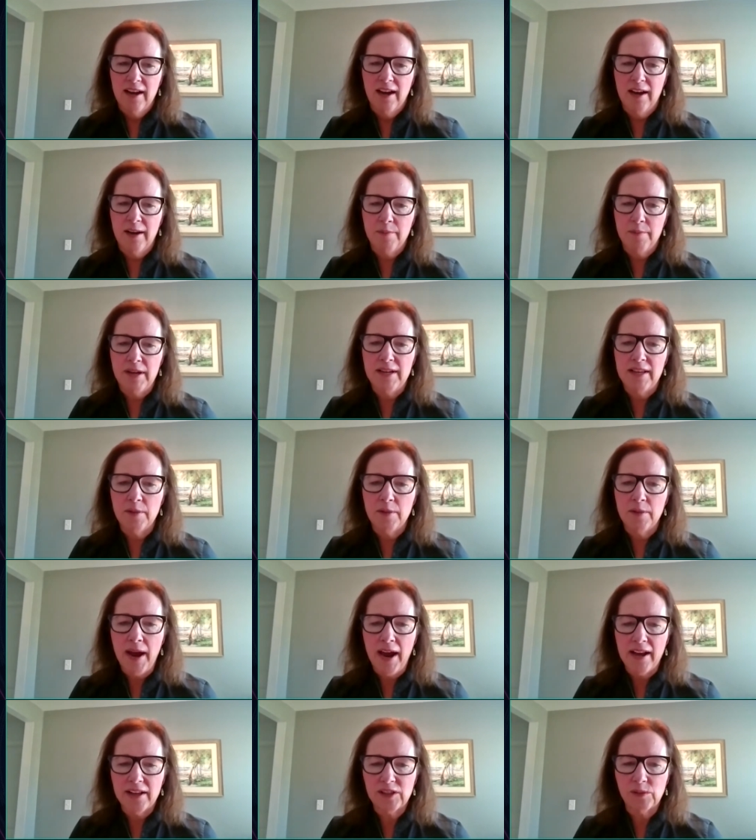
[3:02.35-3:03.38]
Um, and in the
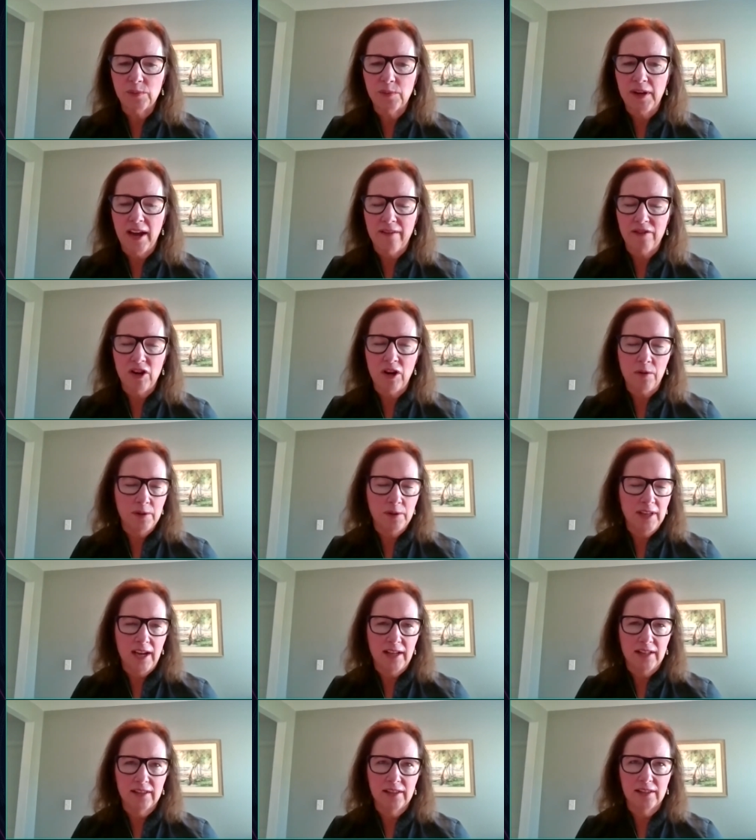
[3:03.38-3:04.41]
past, we haven't always
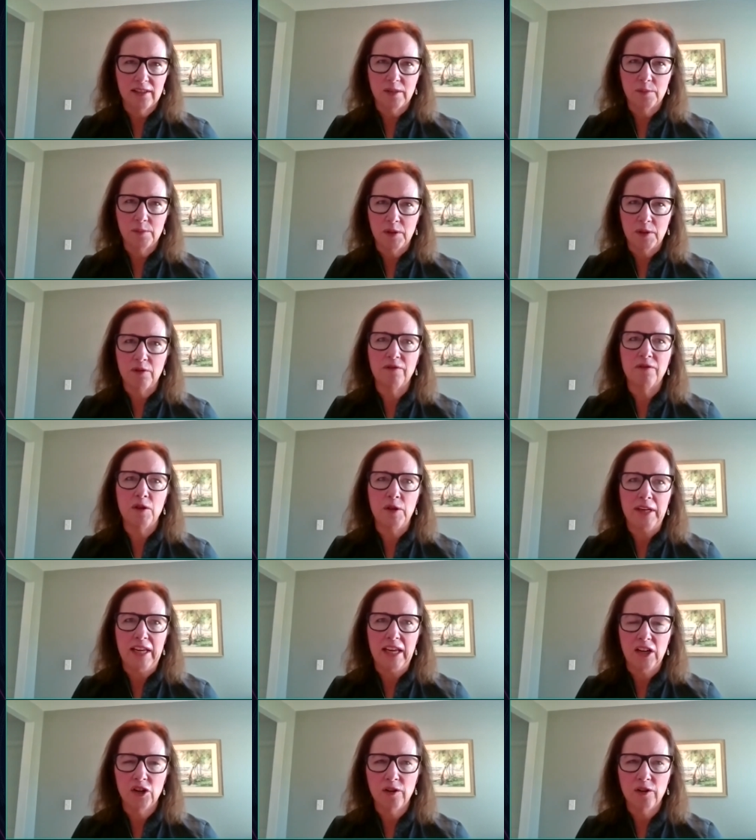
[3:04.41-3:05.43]
had systems that were fully
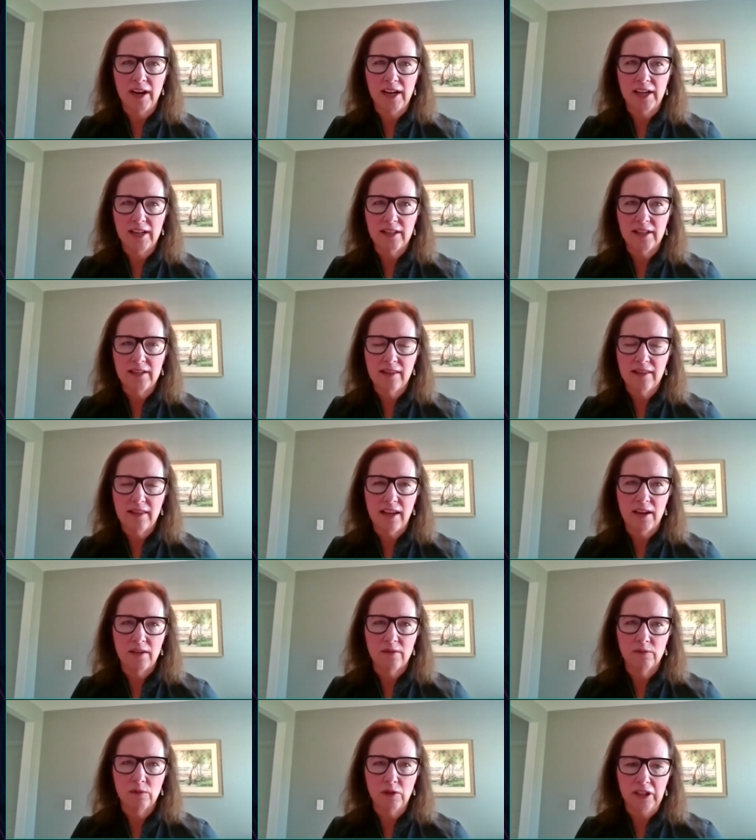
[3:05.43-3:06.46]
integrated
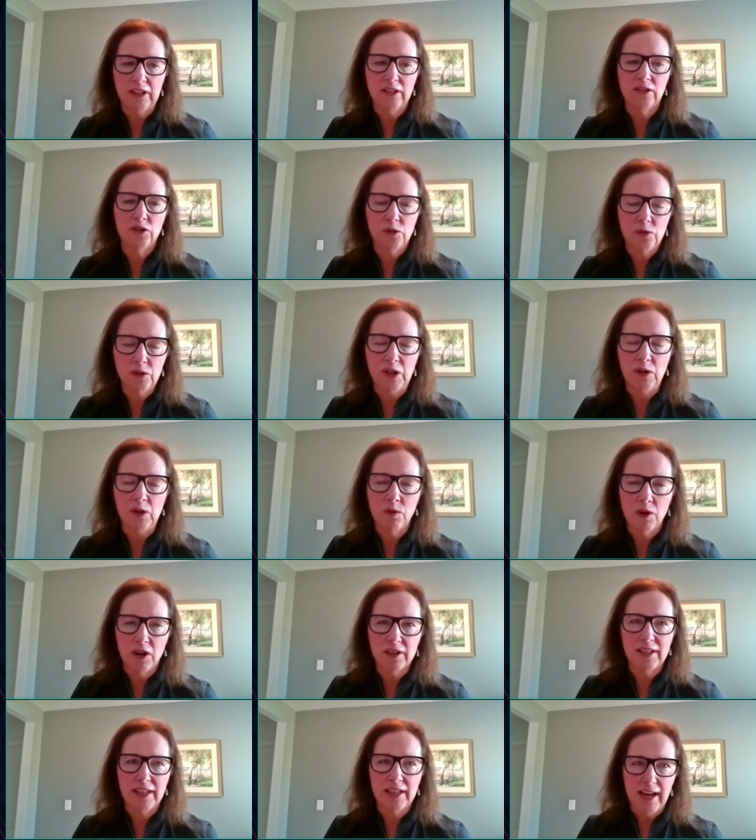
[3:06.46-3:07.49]
that really truly
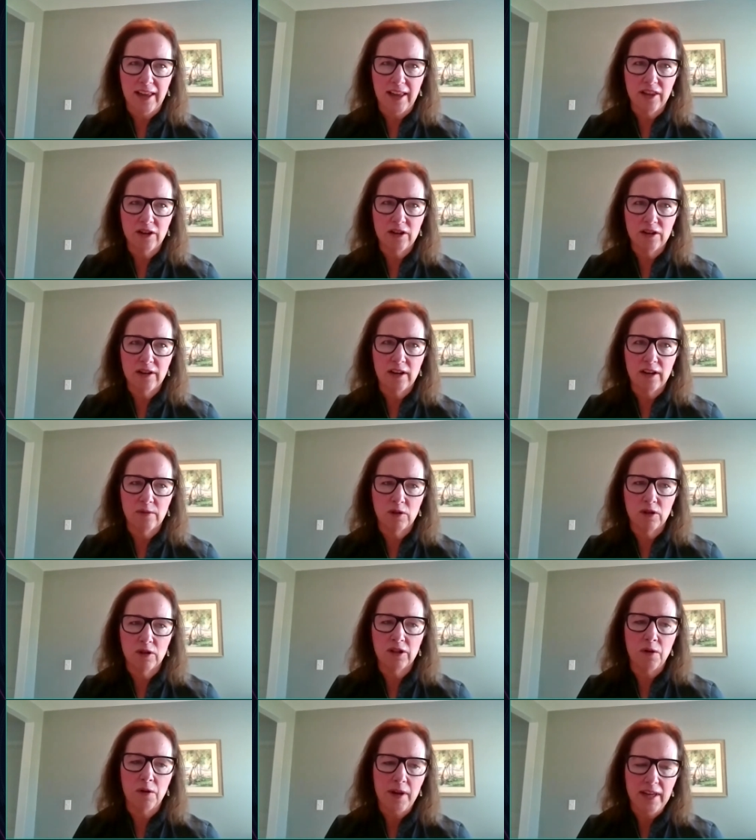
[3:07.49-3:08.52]
work together and
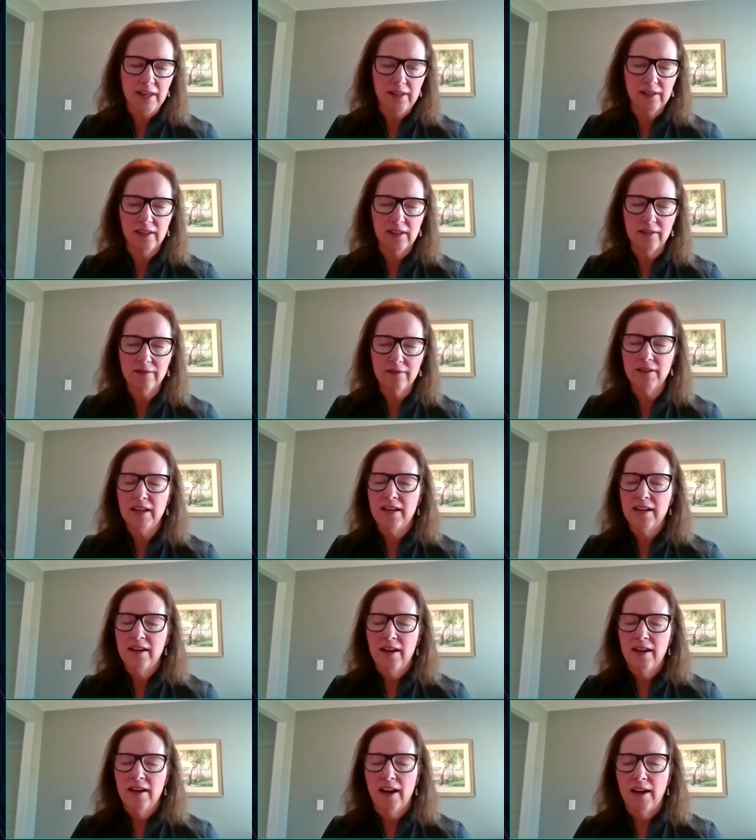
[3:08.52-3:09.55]
were cohesive.
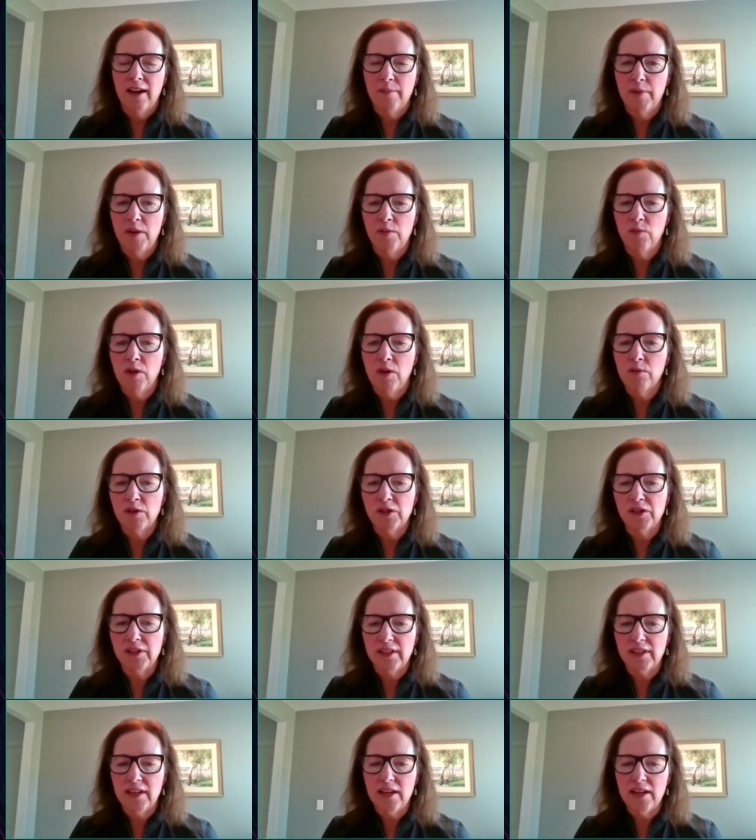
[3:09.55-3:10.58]
Um, and what we're
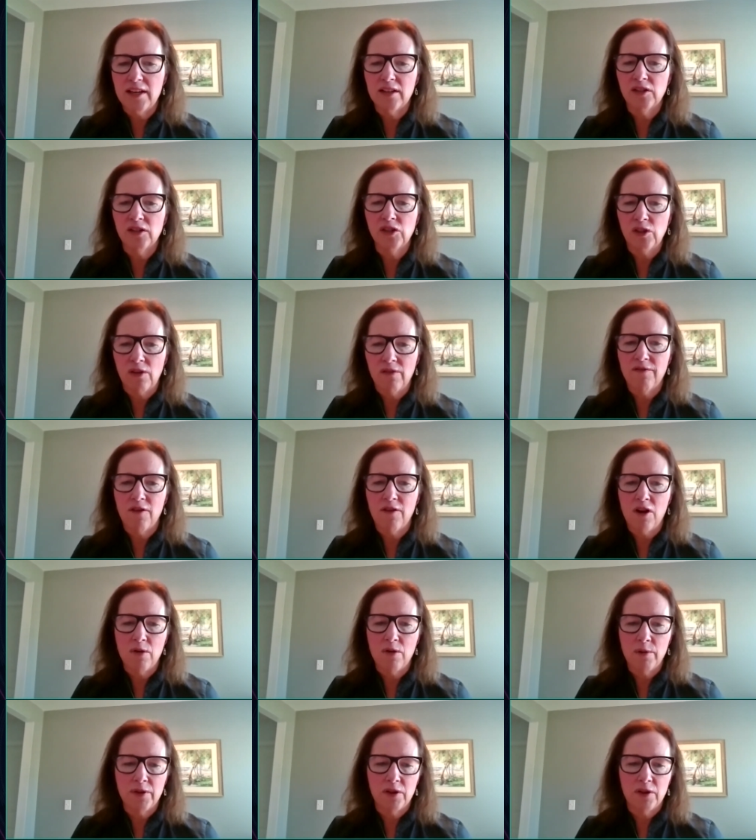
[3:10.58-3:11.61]
seeing so
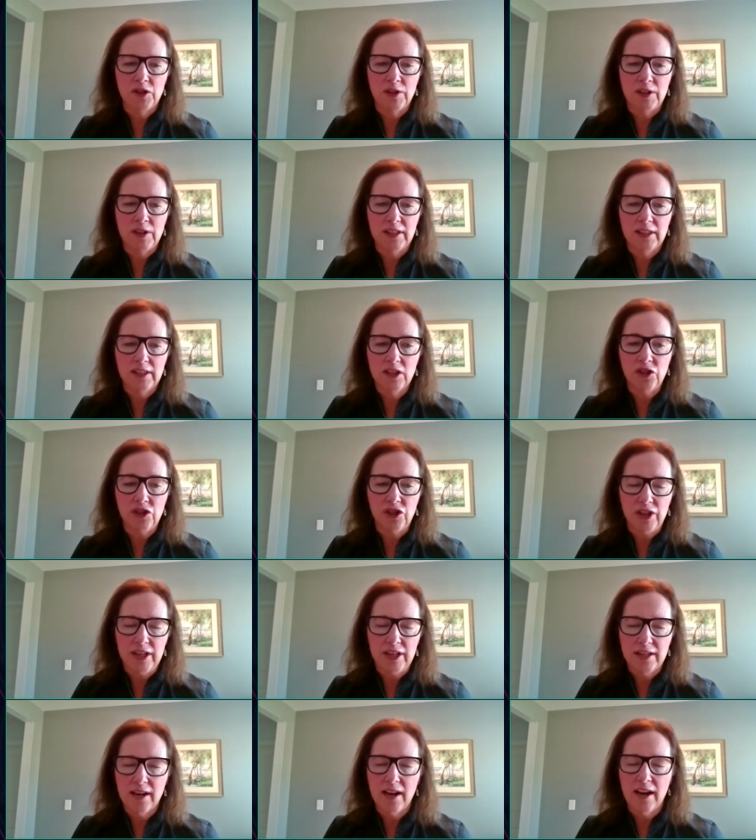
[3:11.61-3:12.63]
far with our
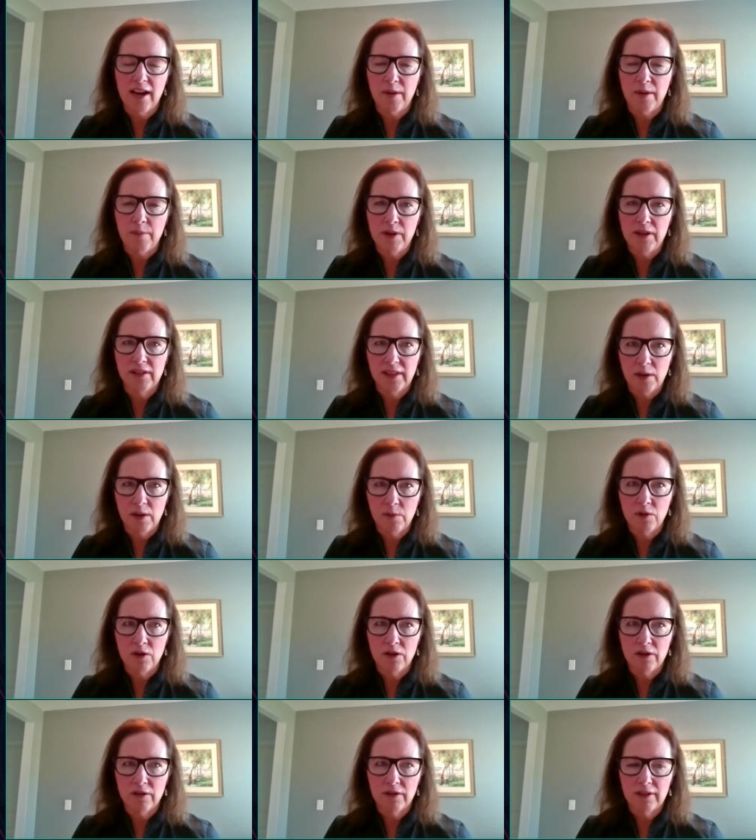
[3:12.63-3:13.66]
transition um, is that
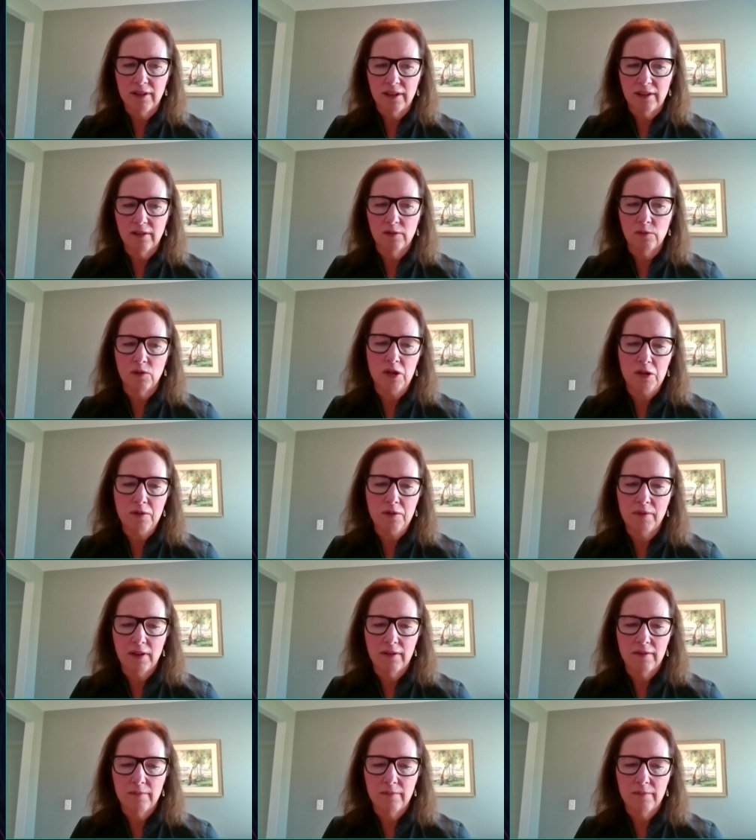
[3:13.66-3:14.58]
we're we're